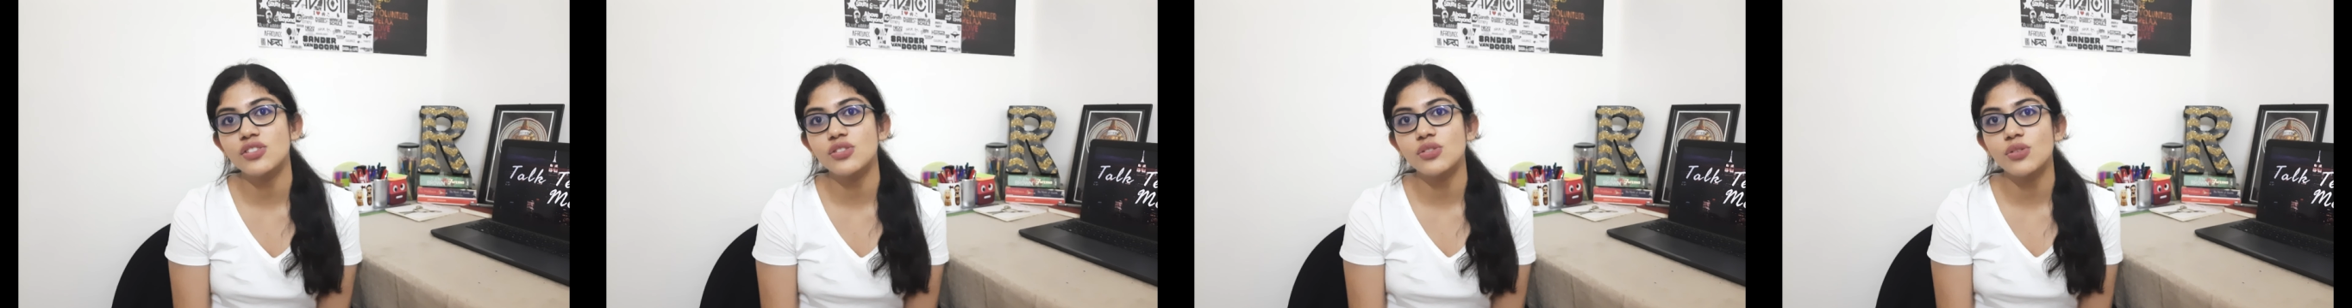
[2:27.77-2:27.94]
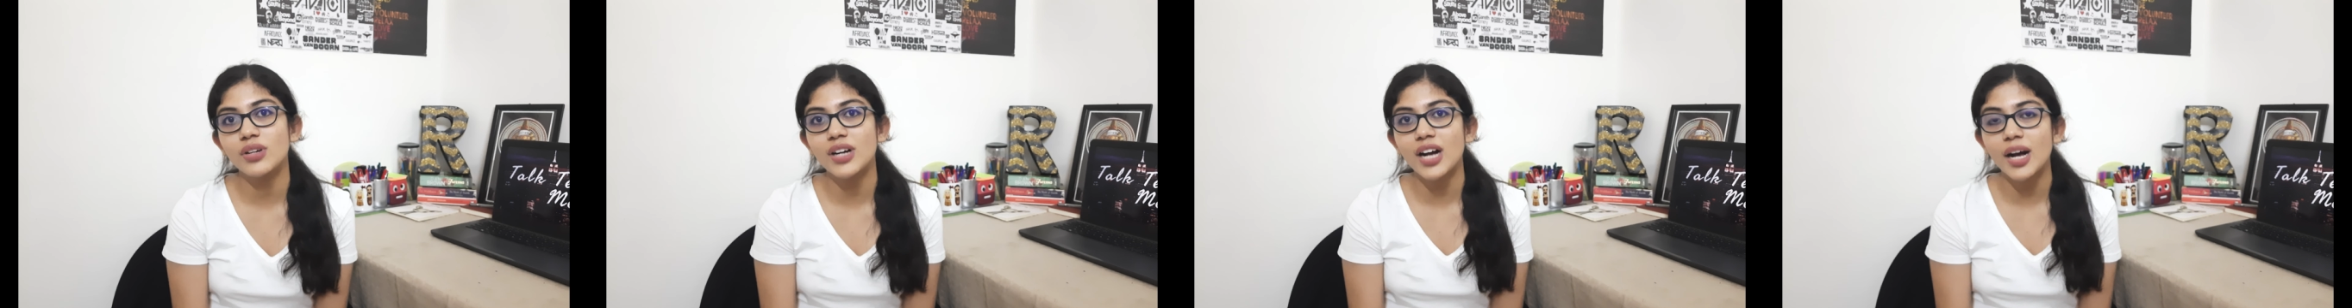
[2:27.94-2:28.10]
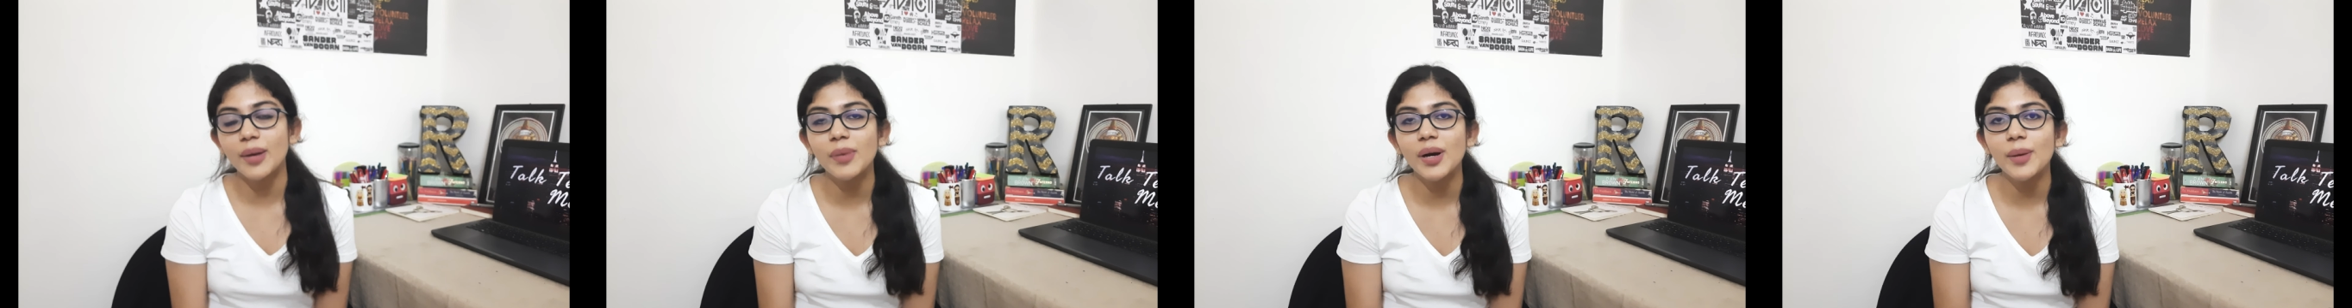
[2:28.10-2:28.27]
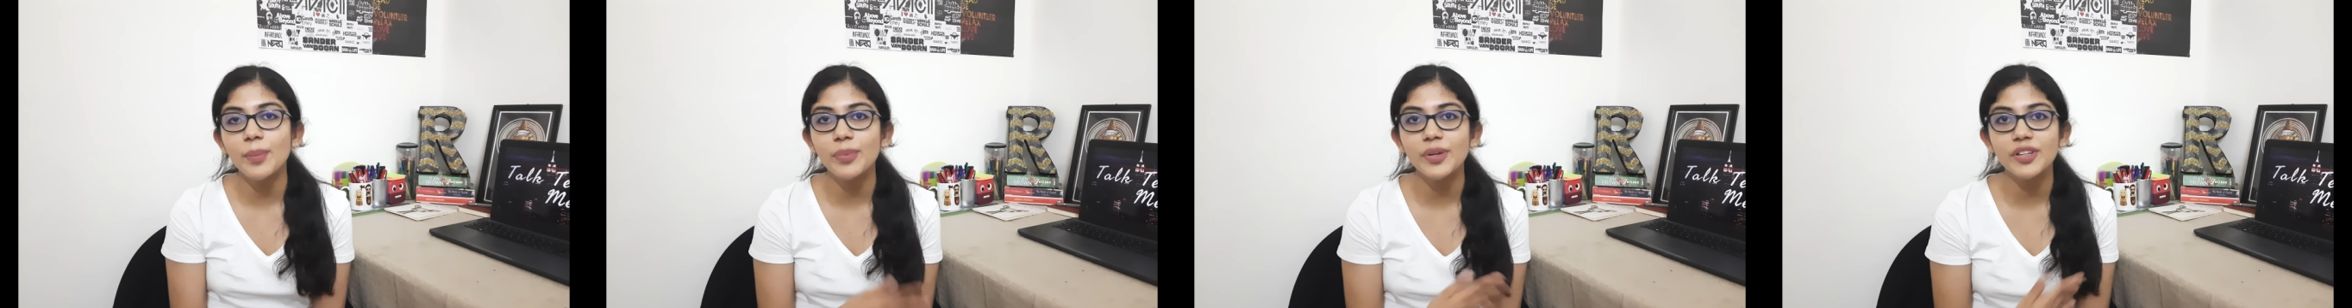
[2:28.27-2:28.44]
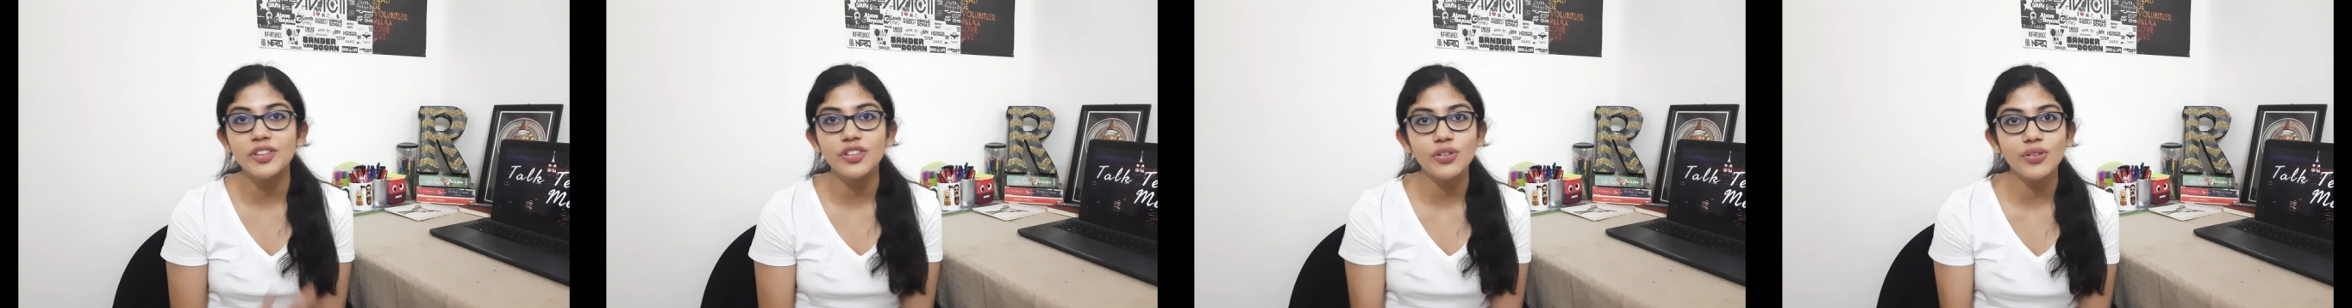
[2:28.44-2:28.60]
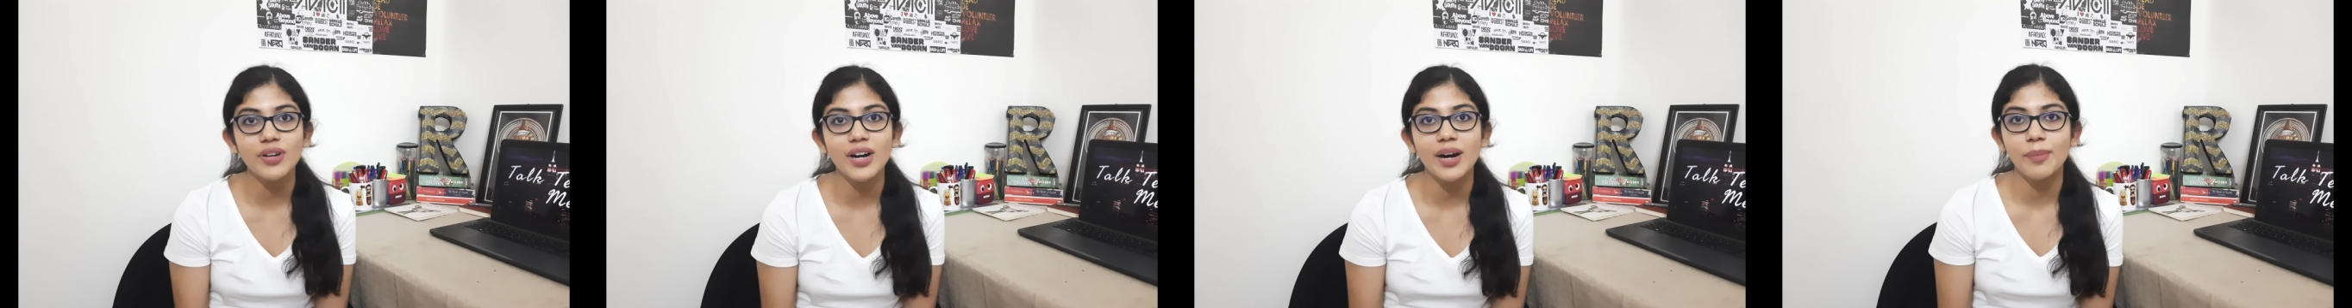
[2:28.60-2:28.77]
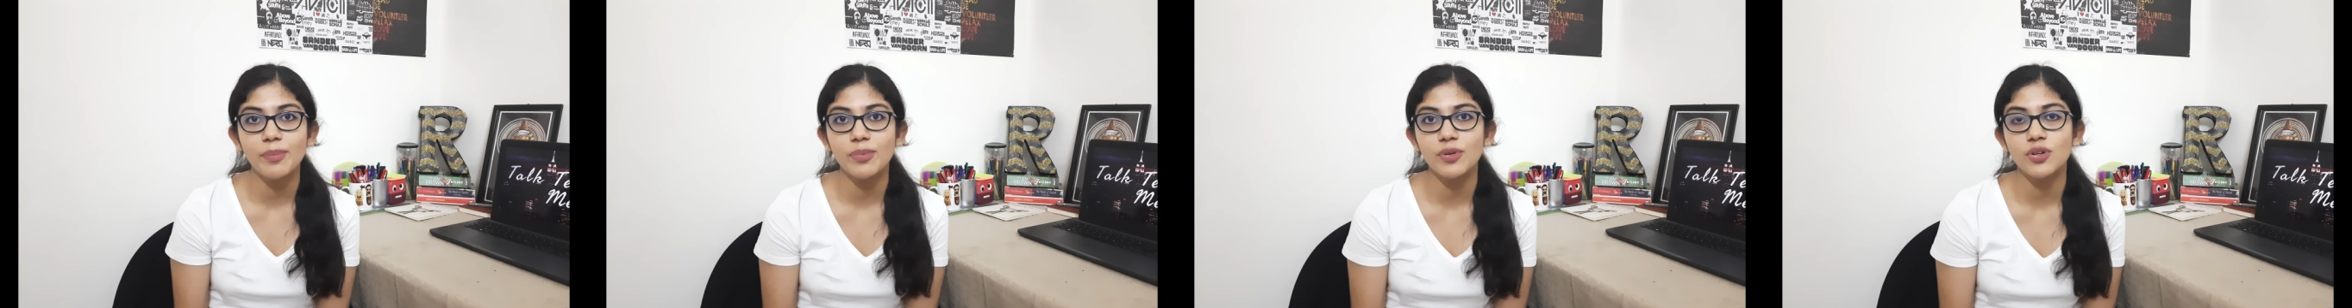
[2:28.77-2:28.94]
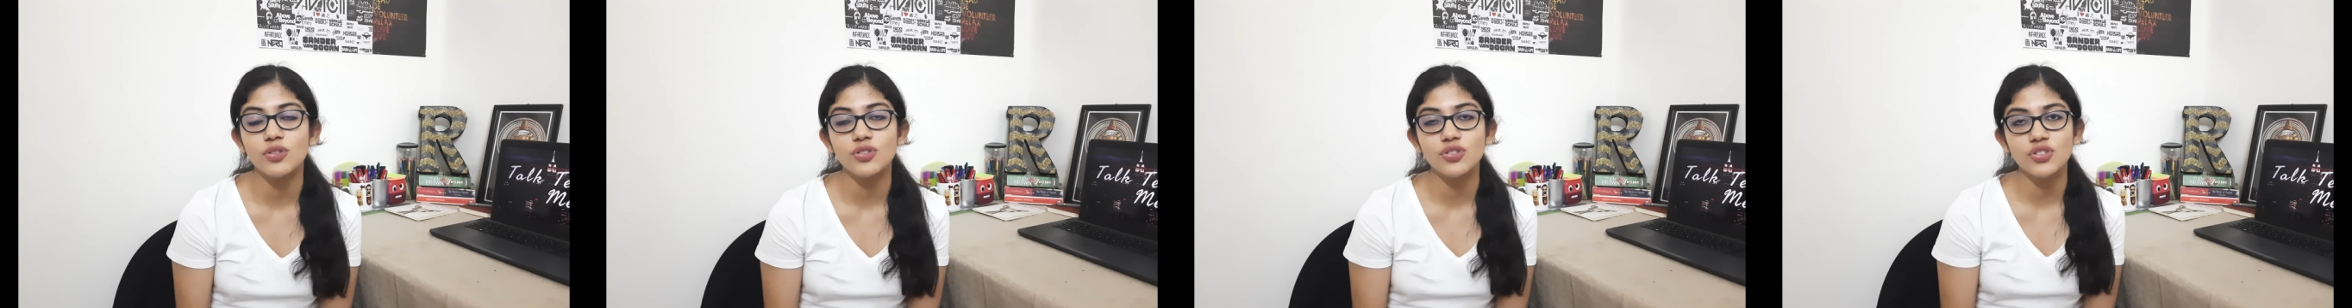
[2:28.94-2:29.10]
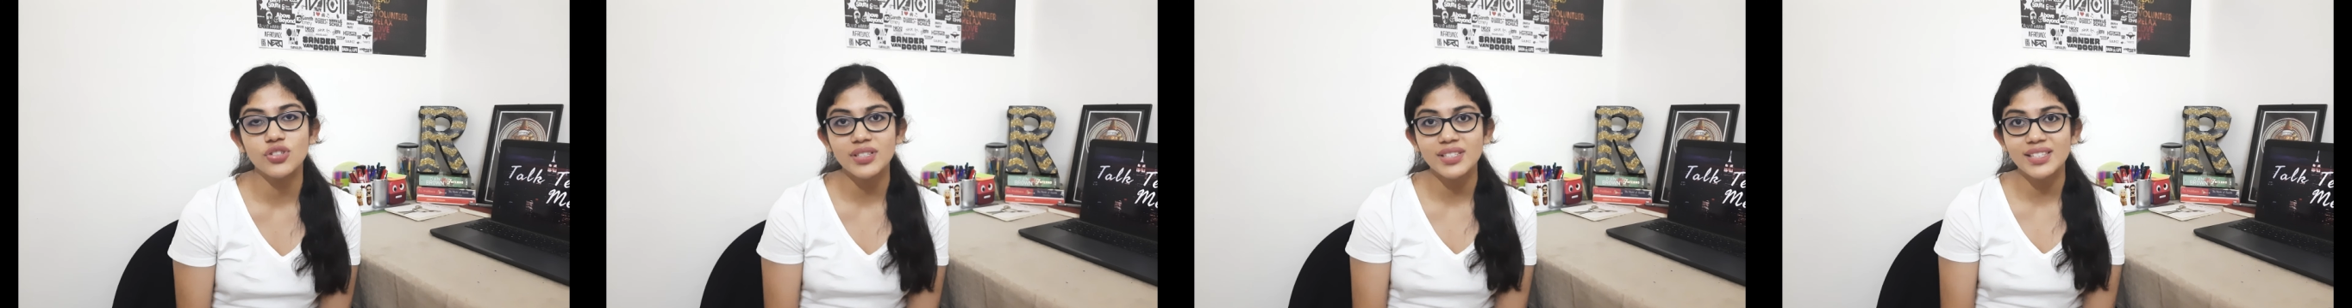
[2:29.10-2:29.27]
to come up with new
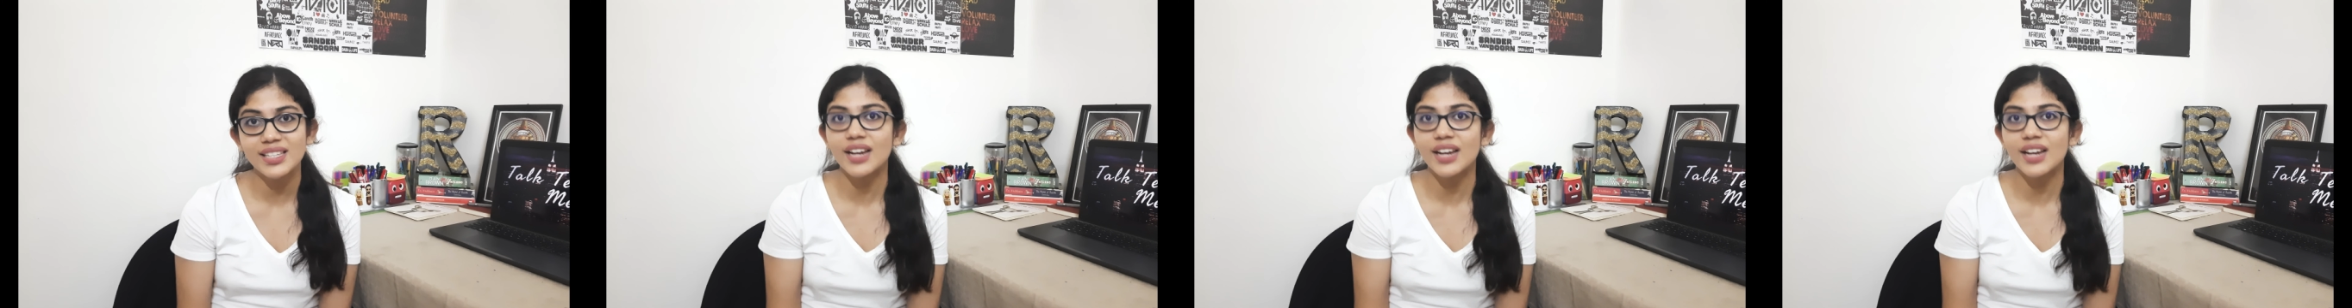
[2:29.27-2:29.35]
approaches